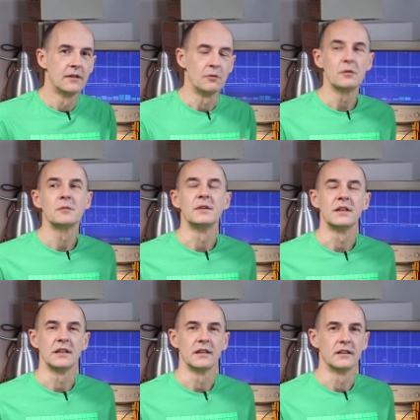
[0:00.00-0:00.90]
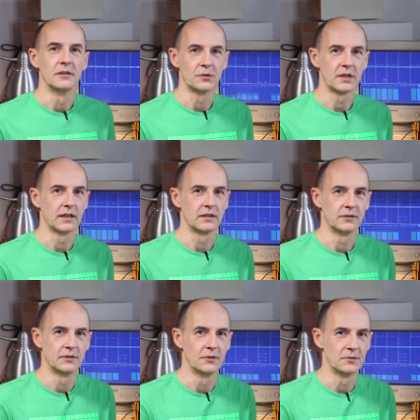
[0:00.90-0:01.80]
We will be looking at
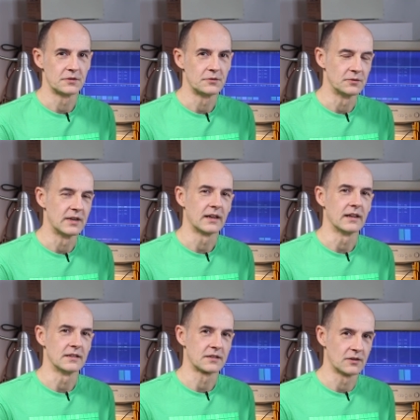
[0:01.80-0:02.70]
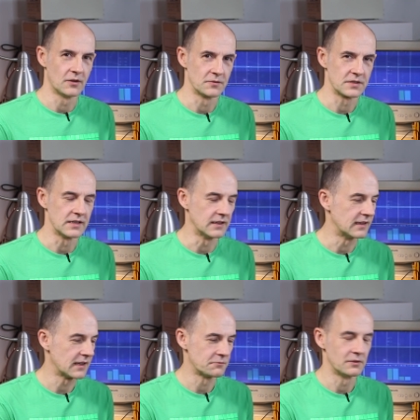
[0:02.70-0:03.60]
those two decades closely,
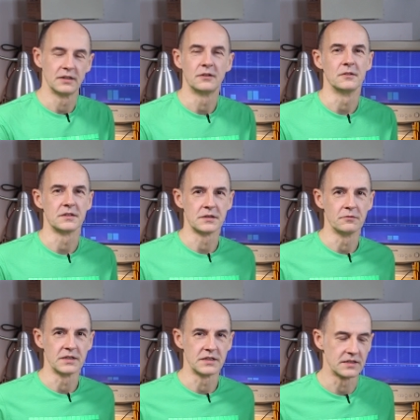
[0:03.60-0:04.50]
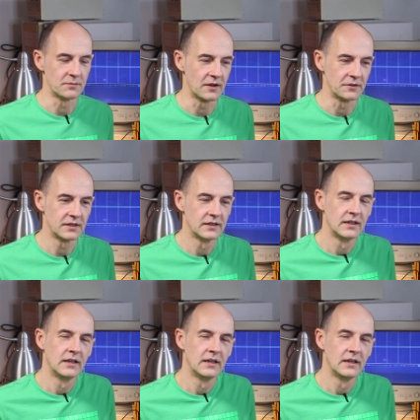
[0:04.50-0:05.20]
and that's what the whole series is about.